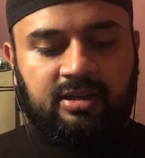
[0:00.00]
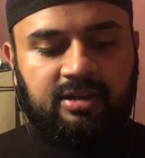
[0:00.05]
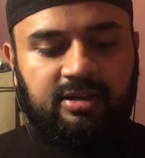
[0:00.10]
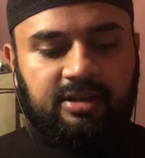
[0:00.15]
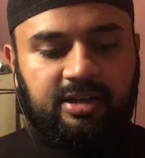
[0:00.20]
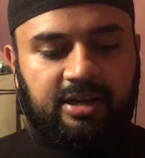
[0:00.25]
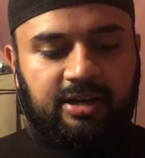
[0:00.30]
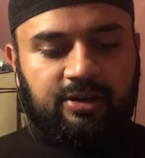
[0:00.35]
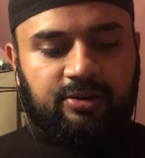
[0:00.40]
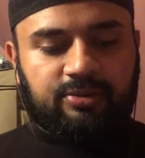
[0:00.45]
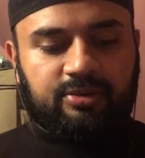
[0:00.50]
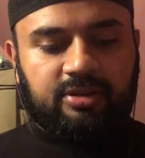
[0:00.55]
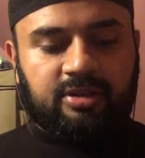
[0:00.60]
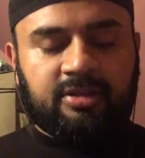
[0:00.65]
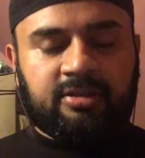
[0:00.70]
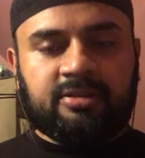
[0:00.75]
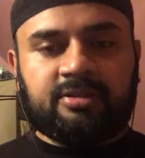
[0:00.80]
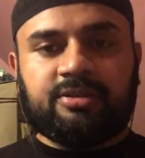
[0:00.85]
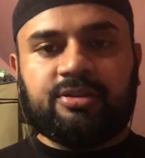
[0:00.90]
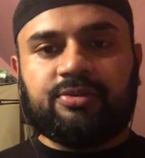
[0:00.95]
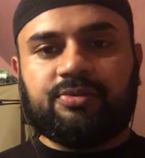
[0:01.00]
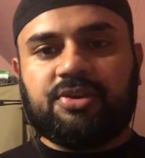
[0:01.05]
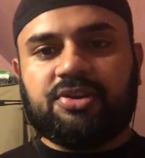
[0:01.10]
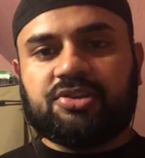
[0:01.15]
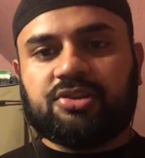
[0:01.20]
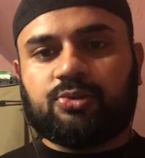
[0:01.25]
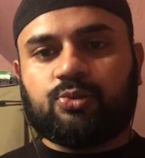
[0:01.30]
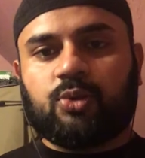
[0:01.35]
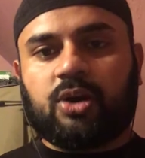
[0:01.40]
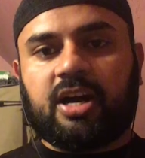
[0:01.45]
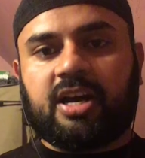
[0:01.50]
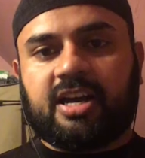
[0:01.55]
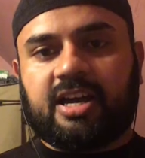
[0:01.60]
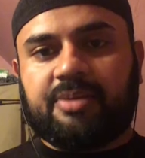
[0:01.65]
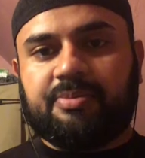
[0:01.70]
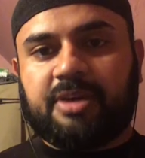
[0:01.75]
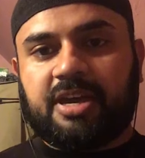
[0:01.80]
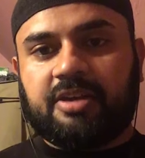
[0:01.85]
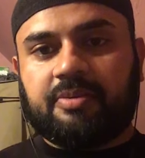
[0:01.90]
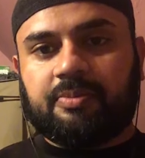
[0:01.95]
Now, the reason why I
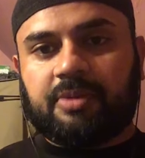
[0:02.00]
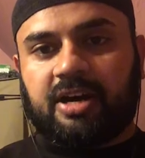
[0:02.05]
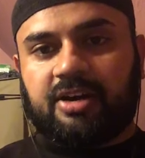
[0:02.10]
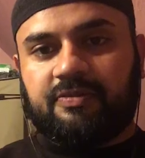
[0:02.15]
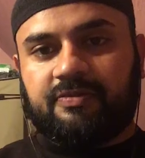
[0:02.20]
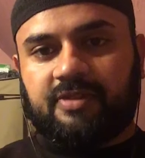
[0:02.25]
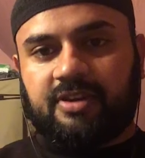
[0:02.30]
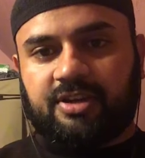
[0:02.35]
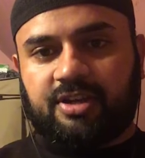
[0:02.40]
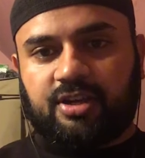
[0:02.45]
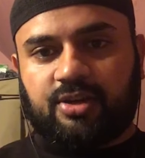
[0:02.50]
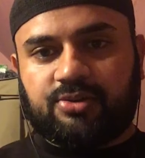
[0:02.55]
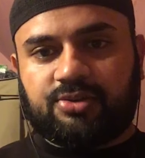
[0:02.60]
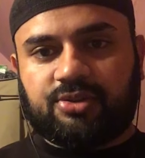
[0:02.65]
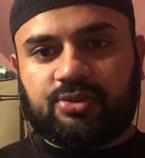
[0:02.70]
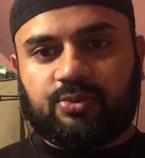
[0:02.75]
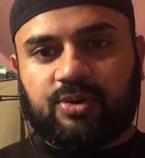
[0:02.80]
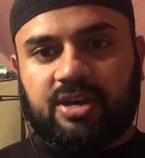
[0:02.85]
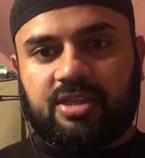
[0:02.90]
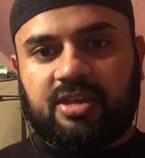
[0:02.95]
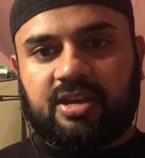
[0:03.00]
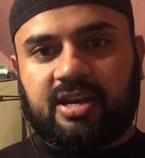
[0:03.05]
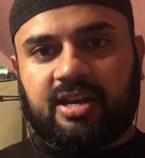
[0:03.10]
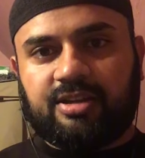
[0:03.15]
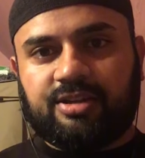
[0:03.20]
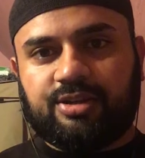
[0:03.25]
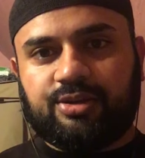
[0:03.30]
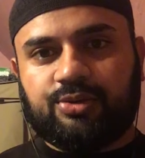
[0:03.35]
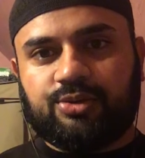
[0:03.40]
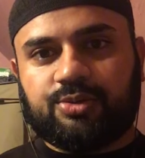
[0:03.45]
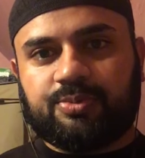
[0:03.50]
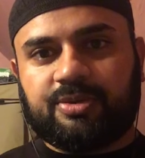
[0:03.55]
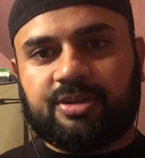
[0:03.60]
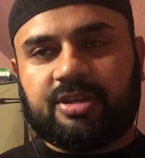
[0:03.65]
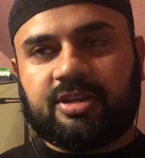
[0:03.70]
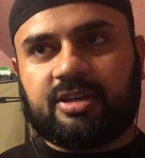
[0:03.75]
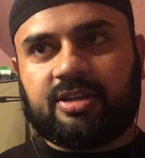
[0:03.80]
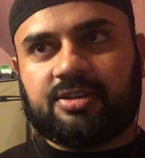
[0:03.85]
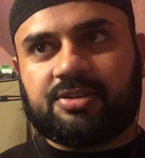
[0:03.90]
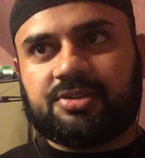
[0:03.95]
make my videos the way that I do is
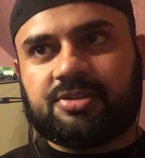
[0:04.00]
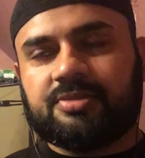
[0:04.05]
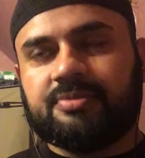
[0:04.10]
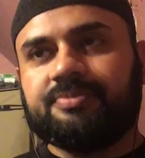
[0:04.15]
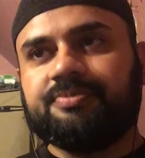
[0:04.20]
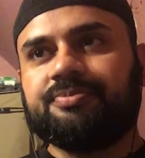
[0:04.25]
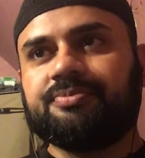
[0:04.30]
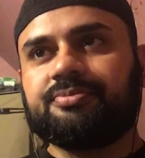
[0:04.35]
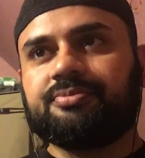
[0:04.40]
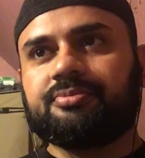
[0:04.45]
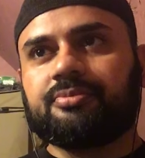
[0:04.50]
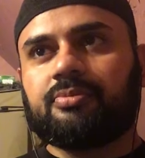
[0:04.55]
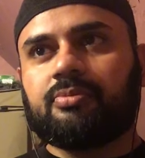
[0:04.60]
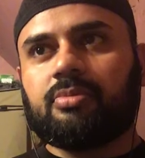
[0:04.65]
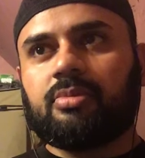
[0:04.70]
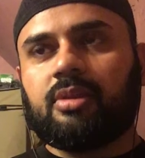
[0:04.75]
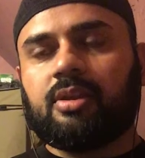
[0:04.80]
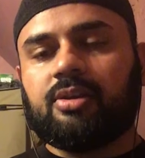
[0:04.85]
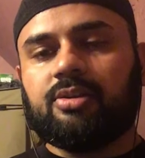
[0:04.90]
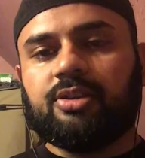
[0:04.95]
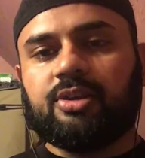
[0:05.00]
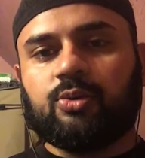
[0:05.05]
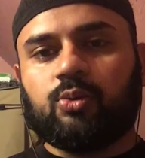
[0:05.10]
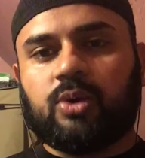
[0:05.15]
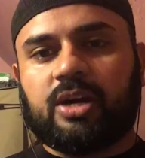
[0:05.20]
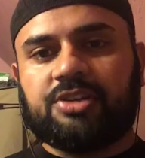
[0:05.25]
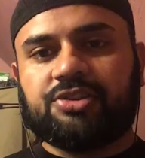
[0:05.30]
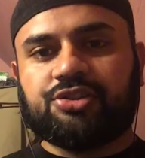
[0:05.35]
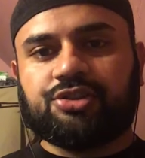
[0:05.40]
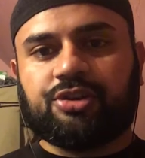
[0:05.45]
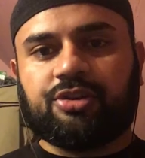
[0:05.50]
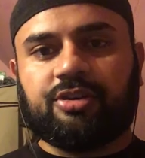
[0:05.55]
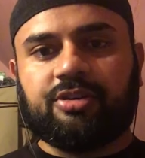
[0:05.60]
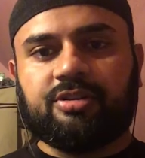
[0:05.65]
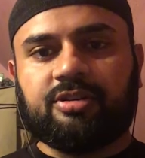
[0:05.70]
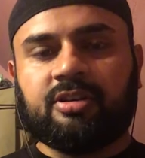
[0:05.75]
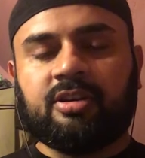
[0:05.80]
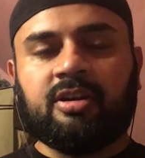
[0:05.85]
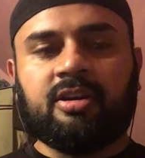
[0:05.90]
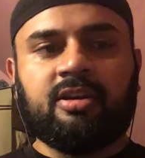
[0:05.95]
because the
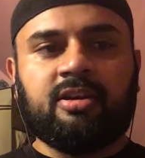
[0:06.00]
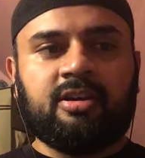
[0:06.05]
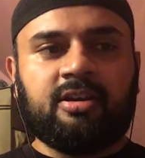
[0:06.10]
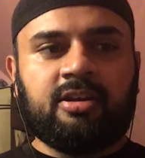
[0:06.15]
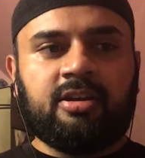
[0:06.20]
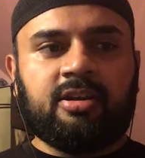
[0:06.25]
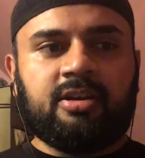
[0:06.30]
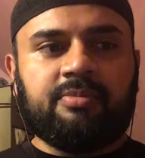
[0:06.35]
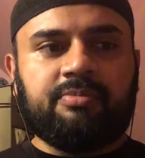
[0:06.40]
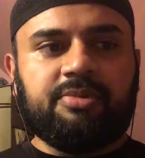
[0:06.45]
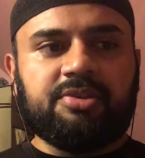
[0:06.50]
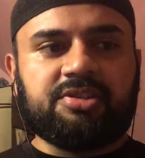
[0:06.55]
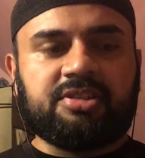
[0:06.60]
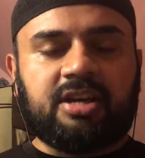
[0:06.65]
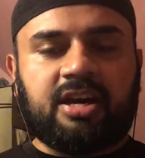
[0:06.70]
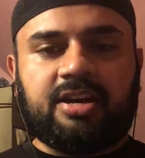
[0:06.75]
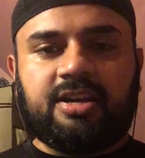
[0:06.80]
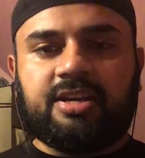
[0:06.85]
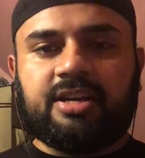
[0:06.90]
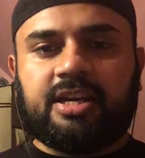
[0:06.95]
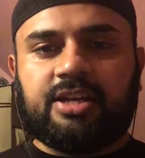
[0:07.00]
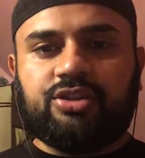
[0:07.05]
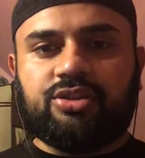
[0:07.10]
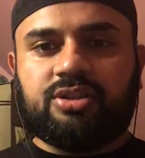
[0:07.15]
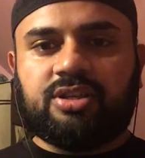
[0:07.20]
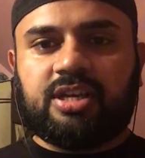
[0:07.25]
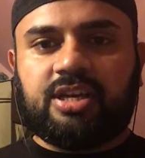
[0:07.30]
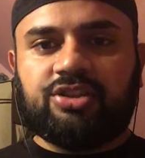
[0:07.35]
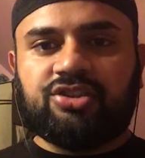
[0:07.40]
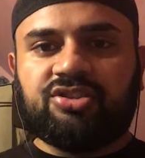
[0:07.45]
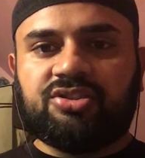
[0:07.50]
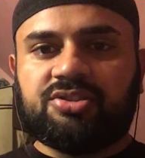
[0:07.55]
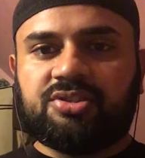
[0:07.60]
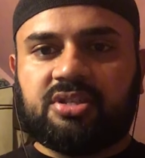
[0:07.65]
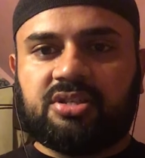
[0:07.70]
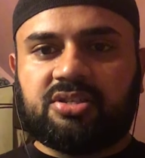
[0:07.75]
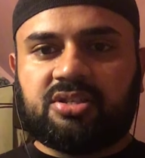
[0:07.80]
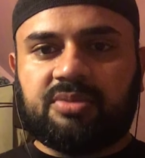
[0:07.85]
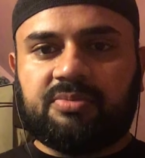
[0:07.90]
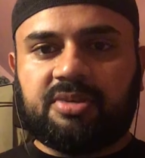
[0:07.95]
Western Masonic education
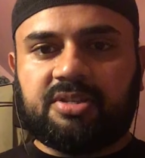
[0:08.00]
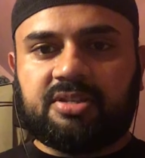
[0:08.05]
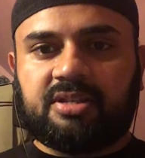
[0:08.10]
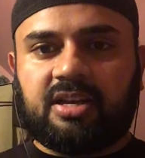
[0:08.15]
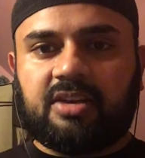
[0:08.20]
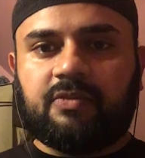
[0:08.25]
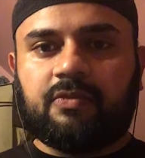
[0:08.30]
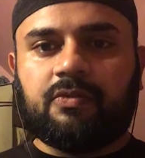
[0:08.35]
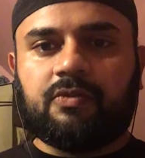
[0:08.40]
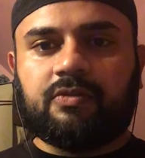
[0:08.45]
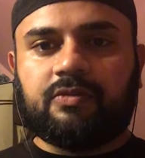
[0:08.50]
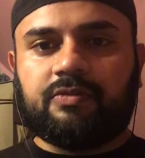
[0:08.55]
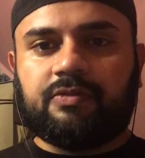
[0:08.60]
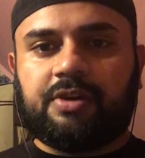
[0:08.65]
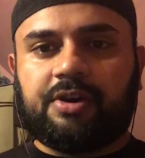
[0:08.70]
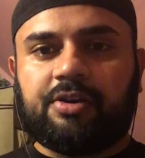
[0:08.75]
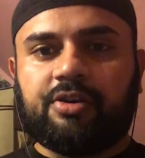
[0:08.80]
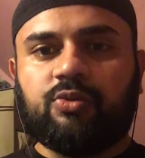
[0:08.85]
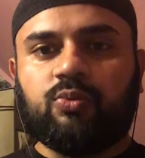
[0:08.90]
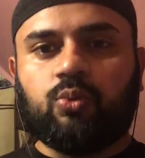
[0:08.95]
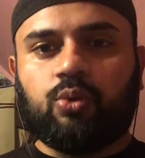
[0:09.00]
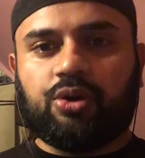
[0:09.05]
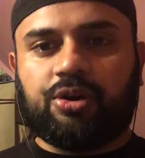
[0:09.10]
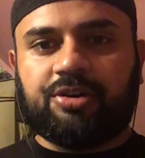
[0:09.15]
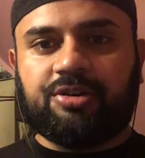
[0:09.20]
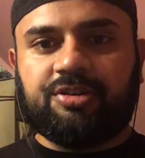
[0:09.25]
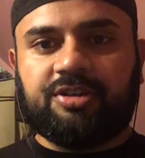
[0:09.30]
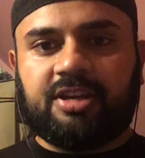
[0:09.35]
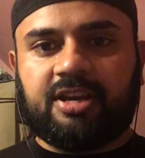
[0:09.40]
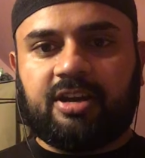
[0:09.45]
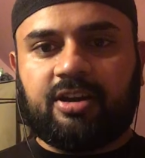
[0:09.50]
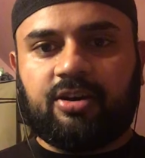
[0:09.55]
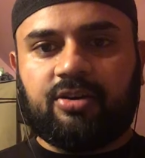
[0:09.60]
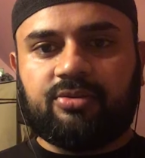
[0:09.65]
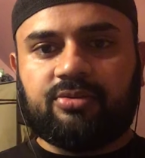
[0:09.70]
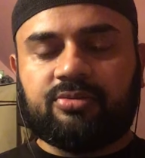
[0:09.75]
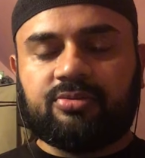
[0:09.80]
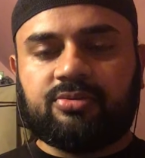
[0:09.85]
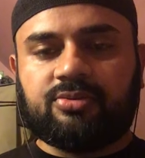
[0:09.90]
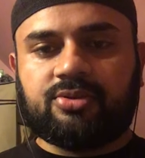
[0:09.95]
system is like very watered
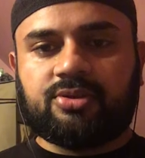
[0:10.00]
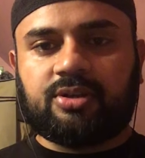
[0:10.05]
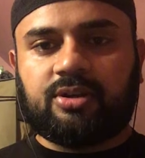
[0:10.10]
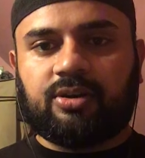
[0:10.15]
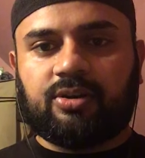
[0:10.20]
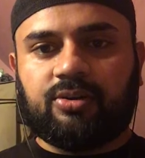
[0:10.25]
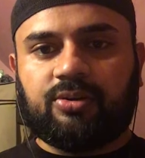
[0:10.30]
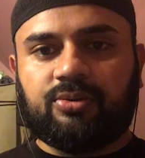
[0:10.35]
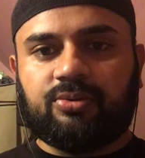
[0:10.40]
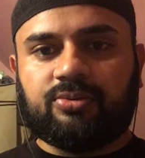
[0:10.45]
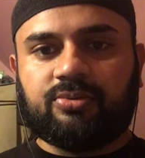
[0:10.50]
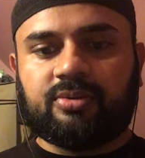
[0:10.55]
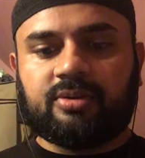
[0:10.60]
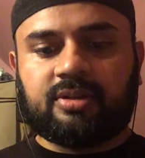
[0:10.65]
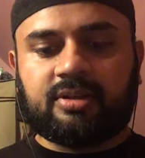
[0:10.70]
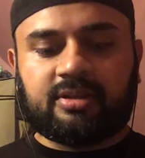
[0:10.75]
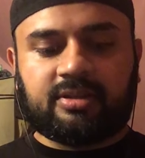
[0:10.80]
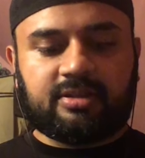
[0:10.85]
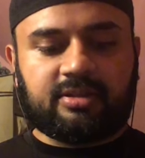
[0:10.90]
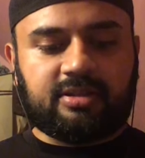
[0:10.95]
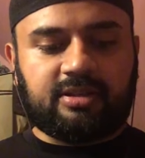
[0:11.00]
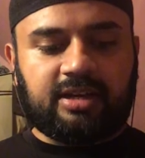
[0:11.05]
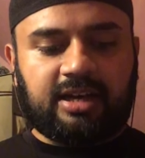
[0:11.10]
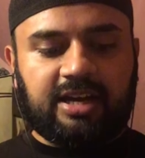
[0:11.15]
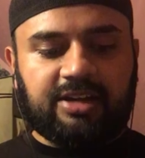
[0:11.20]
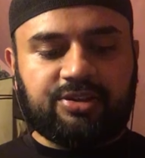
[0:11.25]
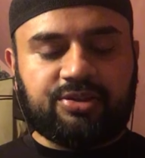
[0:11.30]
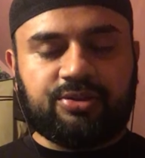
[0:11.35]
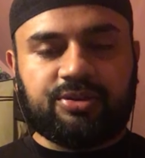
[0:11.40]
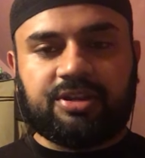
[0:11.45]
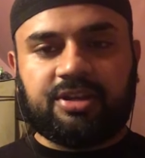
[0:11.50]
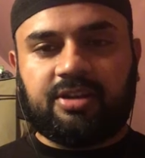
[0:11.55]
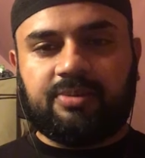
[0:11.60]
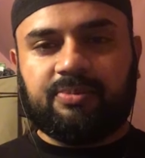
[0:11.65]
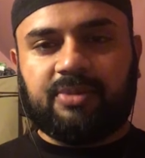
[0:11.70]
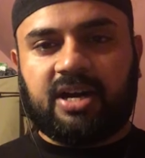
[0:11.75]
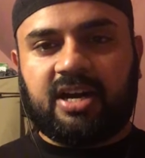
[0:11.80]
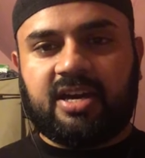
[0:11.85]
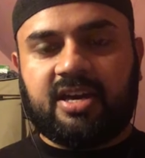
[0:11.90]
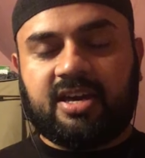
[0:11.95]
down, so I took it in
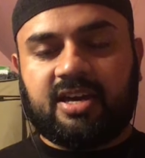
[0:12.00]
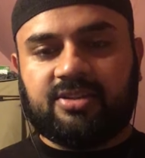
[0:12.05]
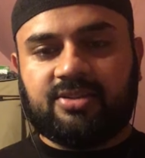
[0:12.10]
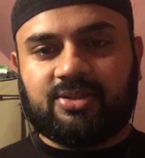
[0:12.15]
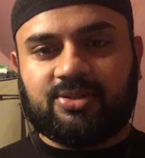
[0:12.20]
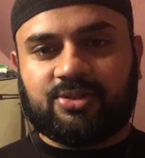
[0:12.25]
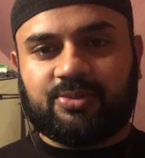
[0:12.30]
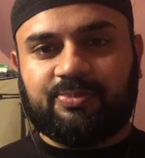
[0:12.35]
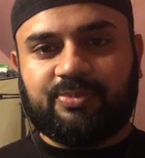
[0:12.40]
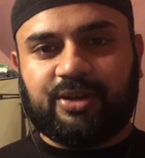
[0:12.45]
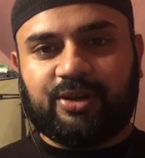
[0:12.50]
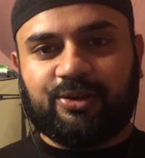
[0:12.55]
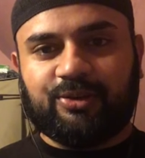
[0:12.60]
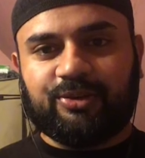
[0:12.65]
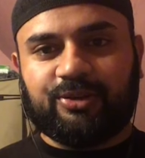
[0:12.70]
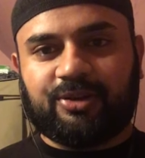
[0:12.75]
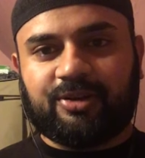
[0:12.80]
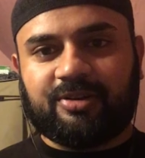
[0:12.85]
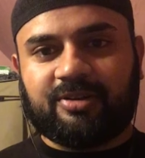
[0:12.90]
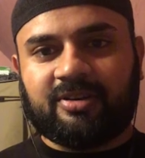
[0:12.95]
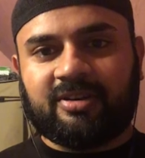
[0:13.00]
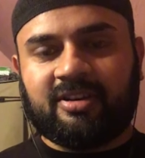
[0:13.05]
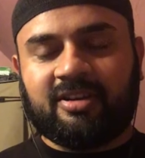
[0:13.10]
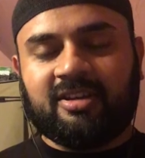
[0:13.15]
my hands as a builder,